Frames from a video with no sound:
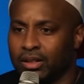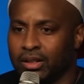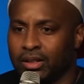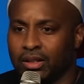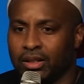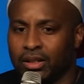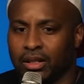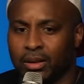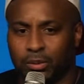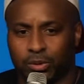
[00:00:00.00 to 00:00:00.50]

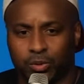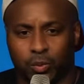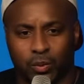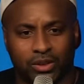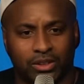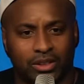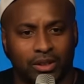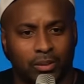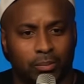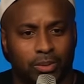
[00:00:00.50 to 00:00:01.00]
it was when
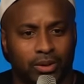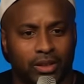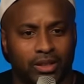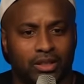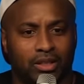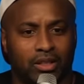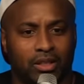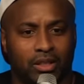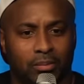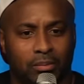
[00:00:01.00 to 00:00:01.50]
she blended
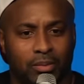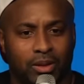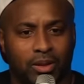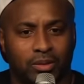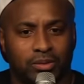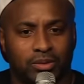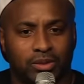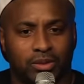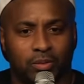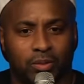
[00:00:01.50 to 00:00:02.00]
her moans
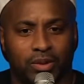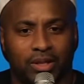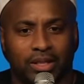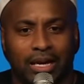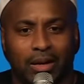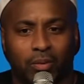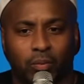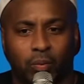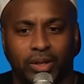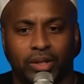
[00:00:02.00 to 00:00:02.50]
is when it got
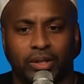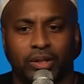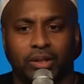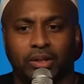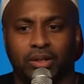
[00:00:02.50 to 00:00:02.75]
weird.